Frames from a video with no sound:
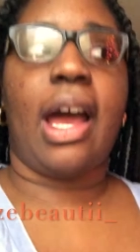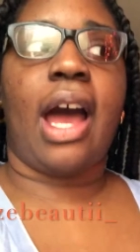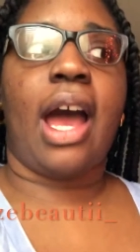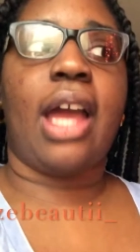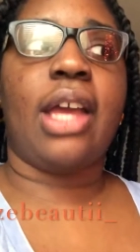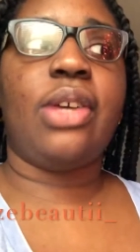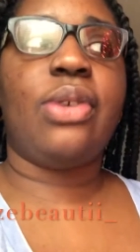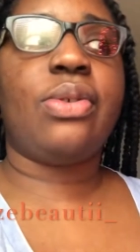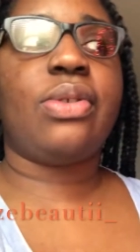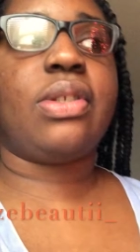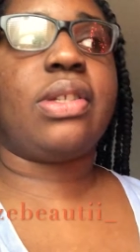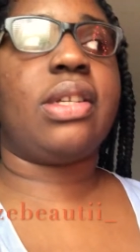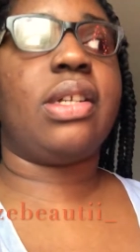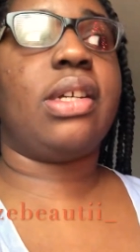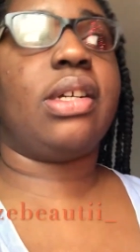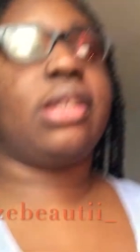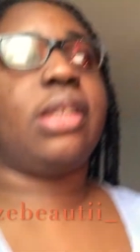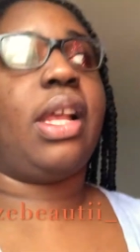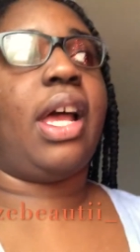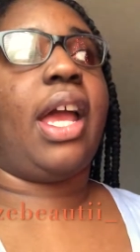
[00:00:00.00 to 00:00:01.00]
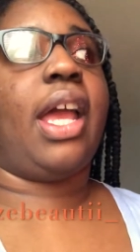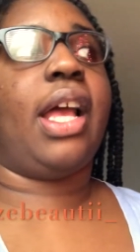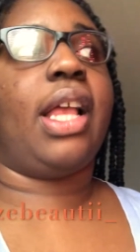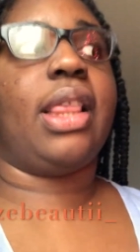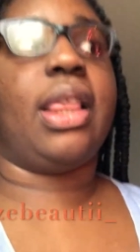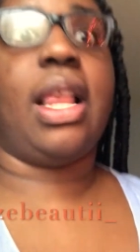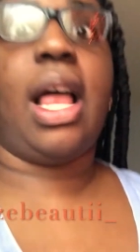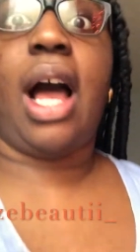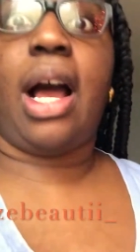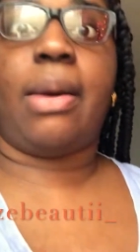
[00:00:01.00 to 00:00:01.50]
I used to like
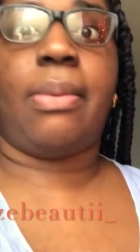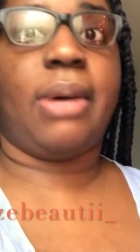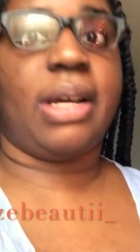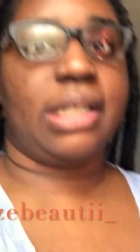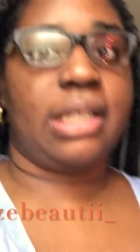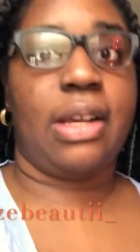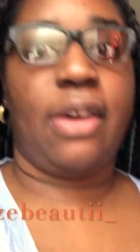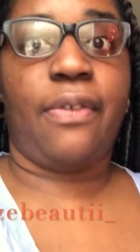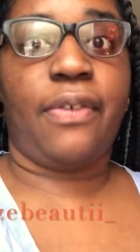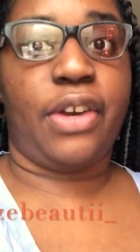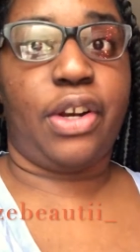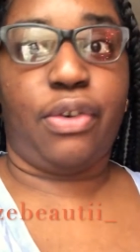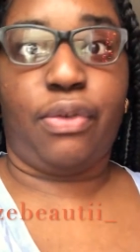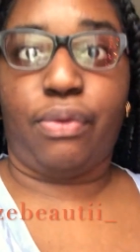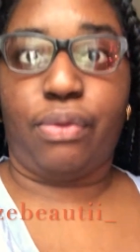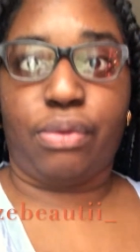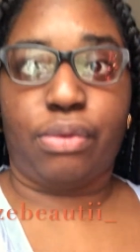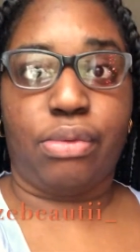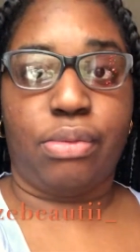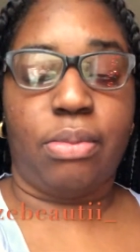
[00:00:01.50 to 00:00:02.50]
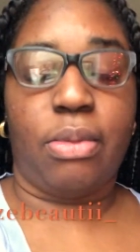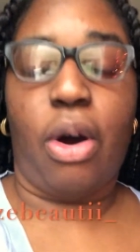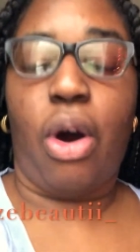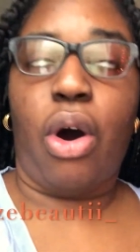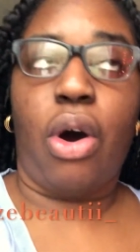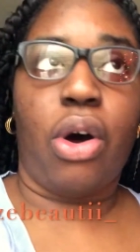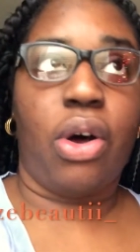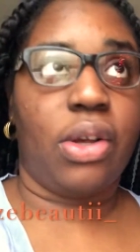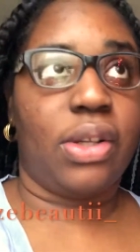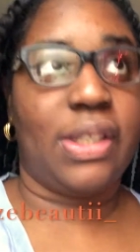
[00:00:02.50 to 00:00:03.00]
lock myself in a room
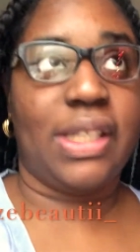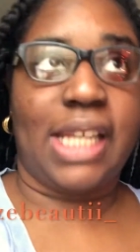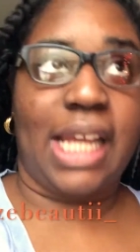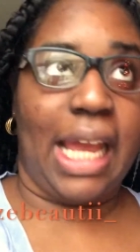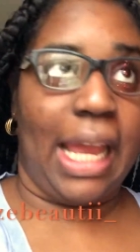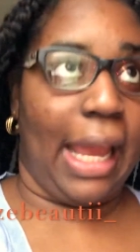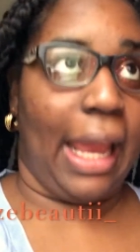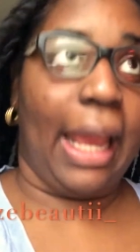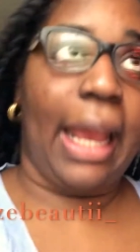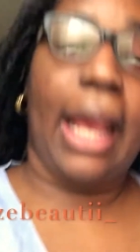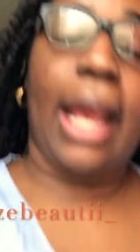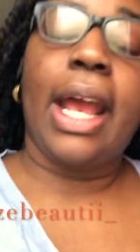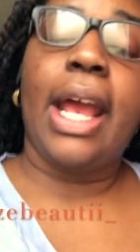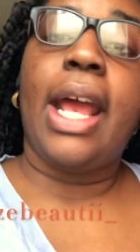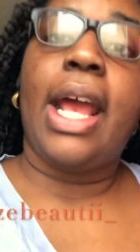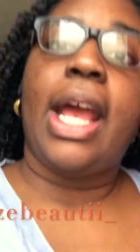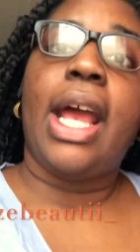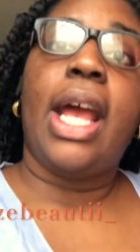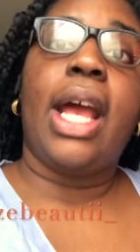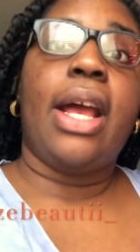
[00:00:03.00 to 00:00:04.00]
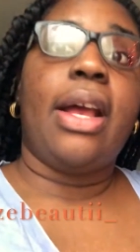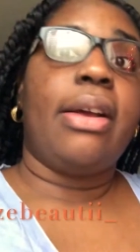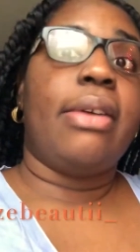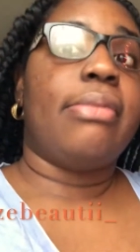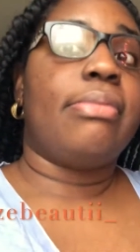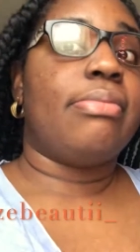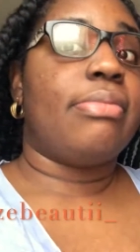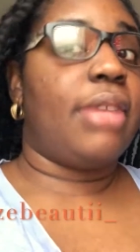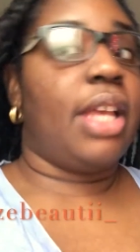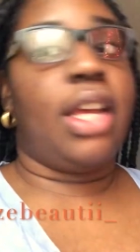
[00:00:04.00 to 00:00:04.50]
all day
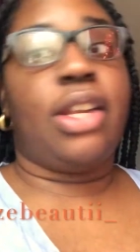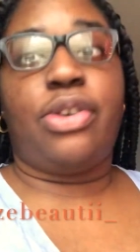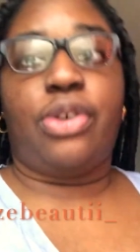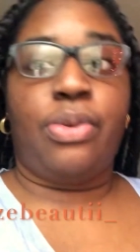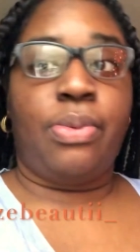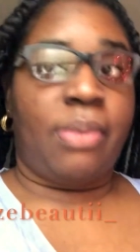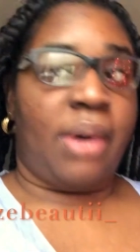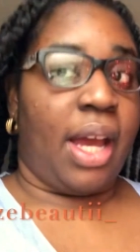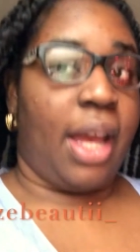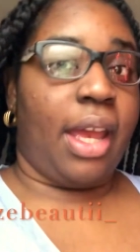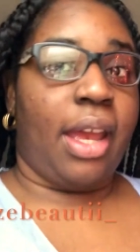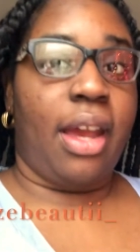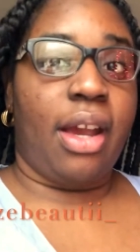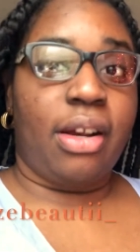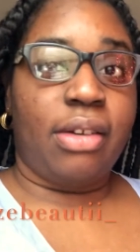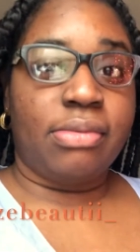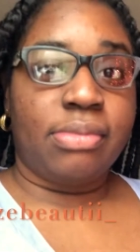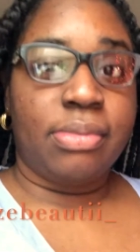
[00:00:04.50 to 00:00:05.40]
and do my hair.